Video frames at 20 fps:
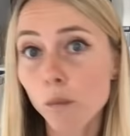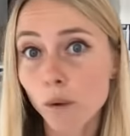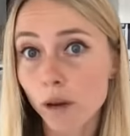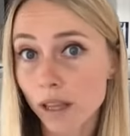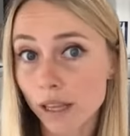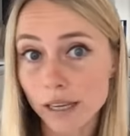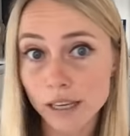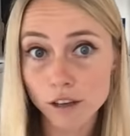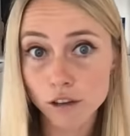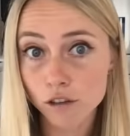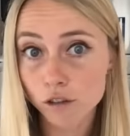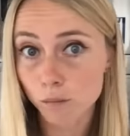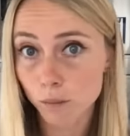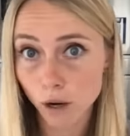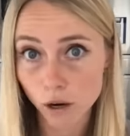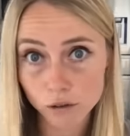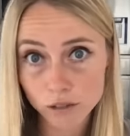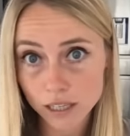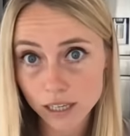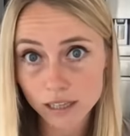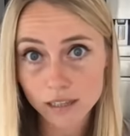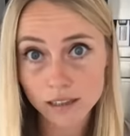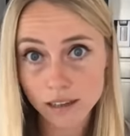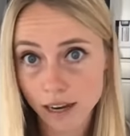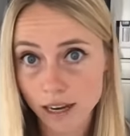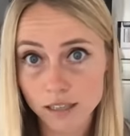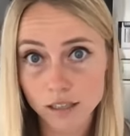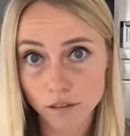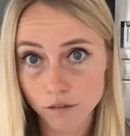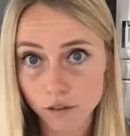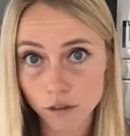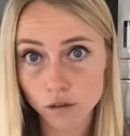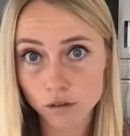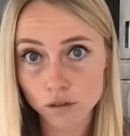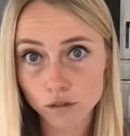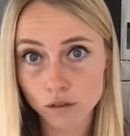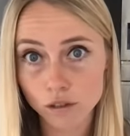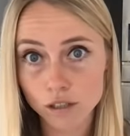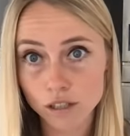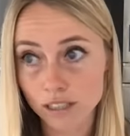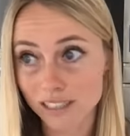really use protein as a fuel source.